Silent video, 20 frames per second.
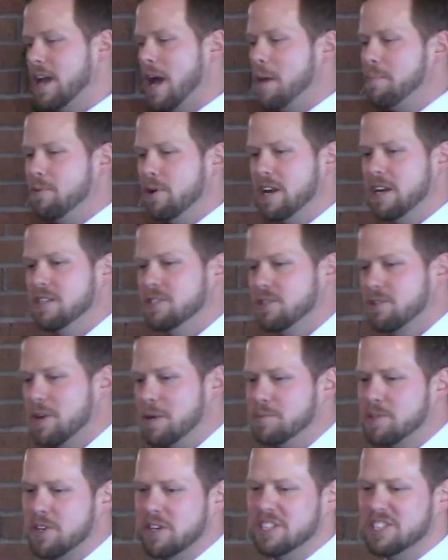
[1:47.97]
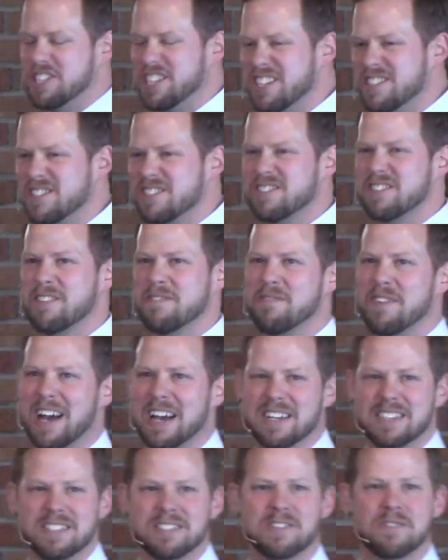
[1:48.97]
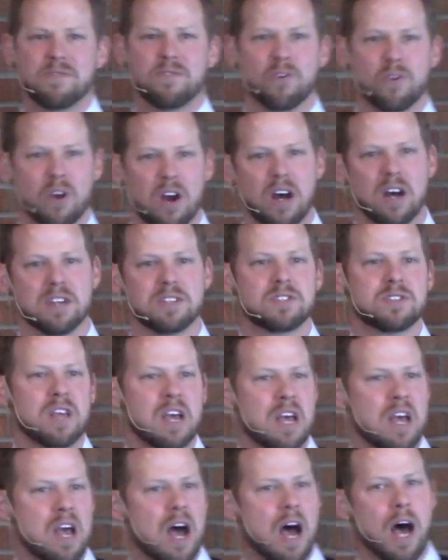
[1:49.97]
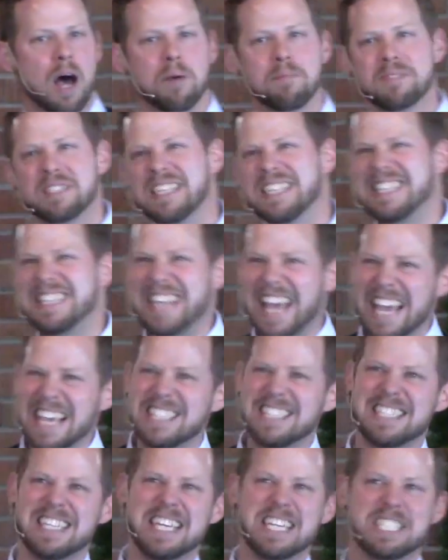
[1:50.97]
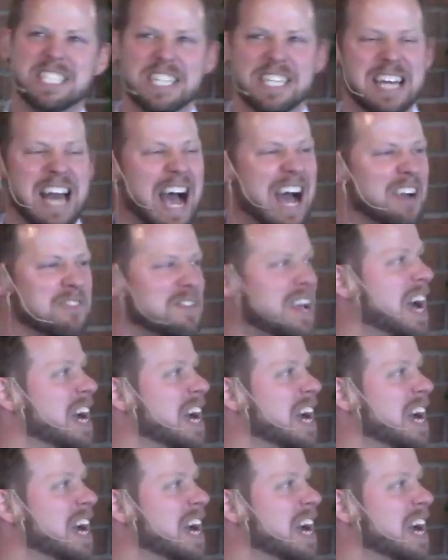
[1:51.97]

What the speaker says: the operating scripture, and Jesus defines for us. Today's teaching I've